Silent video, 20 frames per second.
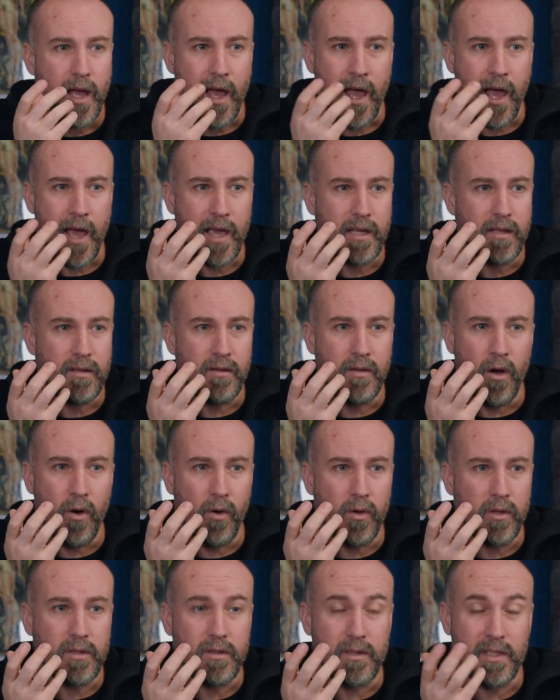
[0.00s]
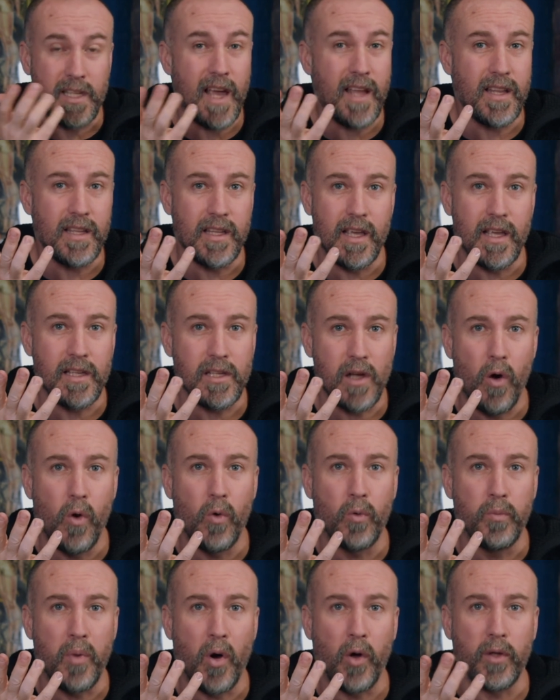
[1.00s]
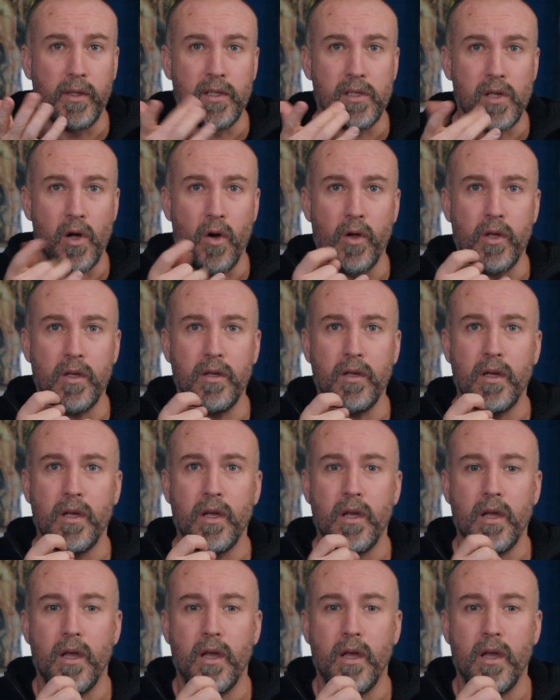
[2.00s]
8, 9, 10 years old by design.